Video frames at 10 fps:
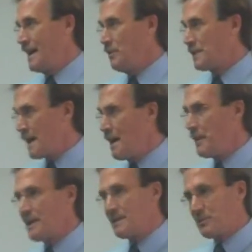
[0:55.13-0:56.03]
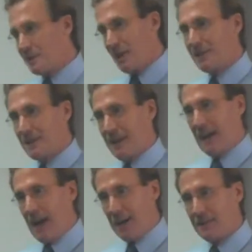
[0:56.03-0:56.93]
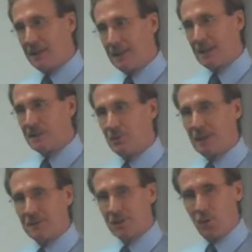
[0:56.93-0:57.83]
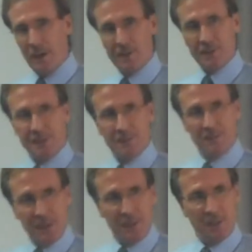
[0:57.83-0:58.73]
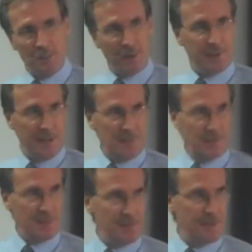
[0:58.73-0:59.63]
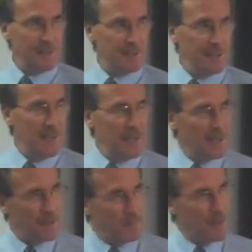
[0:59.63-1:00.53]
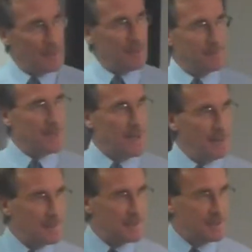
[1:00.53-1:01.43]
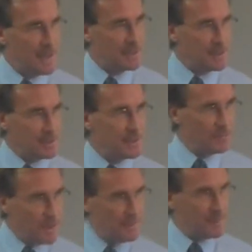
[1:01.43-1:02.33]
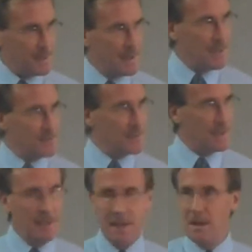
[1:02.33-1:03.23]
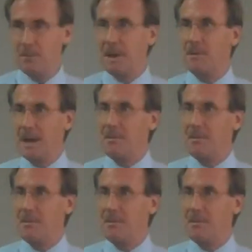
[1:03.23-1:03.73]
And what's happened as a result of that, I think, is we have squandered some very important opportunities in a period of time that's not just rough for the country, but in my